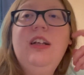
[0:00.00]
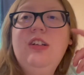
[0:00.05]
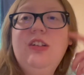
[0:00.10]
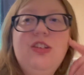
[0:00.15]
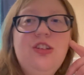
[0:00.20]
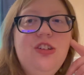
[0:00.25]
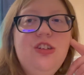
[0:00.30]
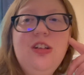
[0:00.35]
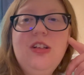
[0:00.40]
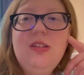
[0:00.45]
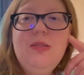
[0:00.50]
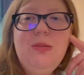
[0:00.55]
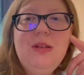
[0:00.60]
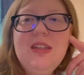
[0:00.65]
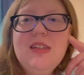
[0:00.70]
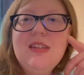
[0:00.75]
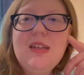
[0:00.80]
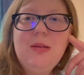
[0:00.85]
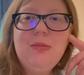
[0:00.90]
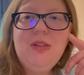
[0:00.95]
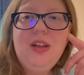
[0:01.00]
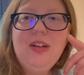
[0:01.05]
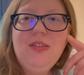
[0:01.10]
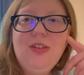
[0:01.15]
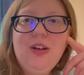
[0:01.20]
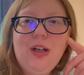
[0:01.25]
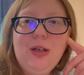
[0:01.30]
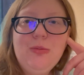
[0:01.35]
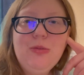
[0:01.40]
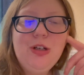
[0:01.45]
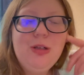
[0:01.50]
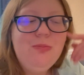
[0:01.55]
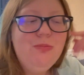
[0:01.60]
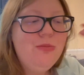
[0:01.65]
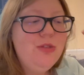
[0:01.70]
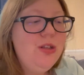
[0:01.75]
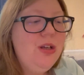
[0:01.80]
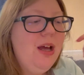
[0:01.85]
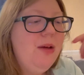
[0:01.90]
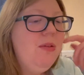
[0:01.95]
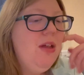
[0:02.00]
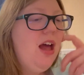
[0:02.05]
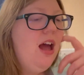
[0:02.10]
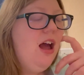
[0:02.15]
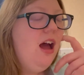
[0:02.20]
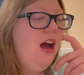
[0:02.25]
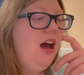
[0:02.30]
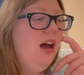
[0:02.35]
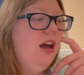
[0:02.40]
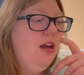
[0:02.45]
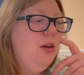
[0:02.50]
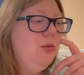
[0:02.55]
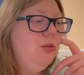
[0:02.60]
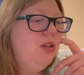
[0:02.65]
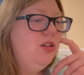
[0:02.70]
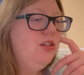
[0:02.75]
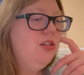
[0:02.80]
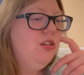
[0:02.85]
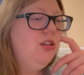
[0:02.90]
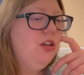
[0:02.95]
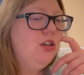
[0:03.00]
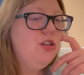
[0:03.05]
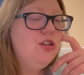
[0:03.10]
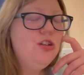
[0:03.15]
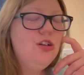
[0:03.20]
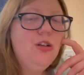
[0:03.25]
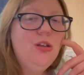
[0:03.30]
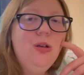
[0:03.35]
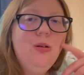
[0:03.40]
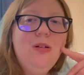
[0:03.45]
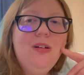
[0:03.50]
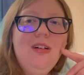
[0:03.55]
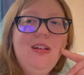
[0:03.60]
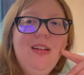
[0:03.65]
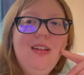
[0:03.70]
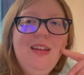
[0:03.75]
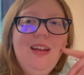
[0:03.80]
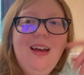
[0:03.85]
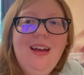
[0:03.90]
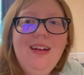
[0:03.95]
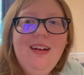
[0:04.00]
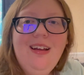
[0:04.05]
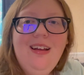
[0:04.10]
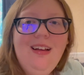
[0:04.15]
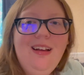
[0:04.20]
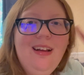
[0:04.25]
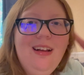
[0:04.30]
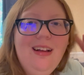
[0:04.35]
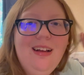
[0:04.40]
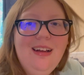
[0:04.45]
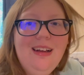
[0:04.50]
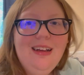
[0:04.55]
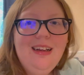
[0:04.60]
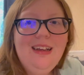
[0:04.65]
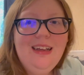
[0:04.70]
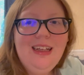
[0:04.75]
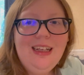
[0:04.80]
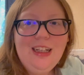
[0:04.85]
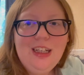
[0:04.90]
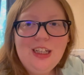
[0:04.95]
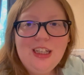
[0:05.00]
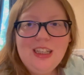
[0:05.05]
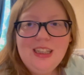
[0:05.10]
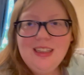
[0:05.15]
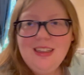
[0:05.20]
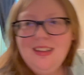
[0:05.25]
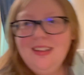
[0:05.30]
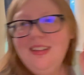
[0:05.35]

should be the same thing for humdrum. So yeah, I will show you all that later.